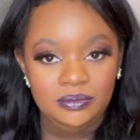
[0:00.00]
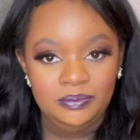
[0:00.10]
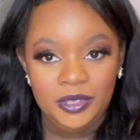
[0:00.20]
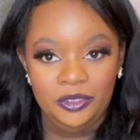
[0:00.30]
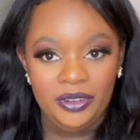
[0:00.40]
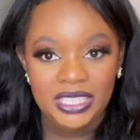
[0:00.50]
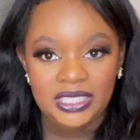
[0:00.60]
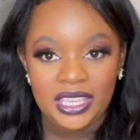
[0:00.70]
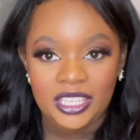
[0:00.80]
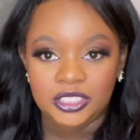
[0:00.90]

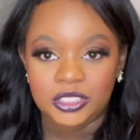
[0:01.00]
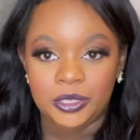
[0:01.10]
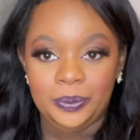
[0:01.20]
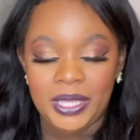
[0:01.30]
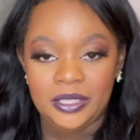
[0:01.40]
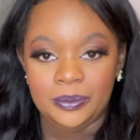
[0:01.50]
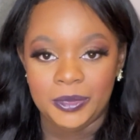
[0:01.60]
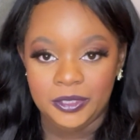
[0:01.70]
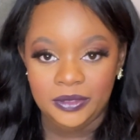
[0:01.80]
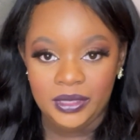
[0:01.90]
eradicates your
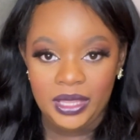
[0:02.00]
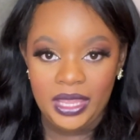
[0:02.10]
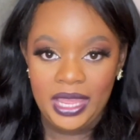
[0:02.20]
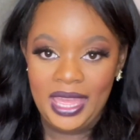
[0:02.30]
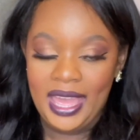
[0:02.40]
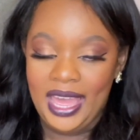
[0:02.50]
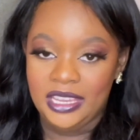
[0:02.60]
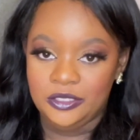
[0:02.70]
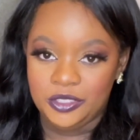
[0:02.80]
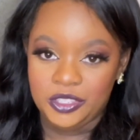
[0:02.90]
pigment, and
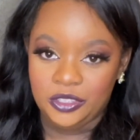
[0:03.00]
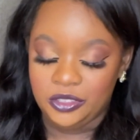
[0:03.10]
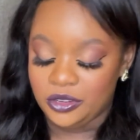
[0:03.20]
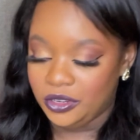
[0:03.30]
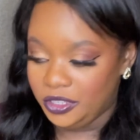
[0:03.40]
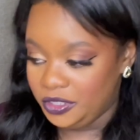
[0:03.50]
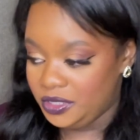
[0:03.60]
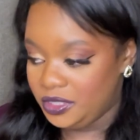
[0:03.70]
also the cost.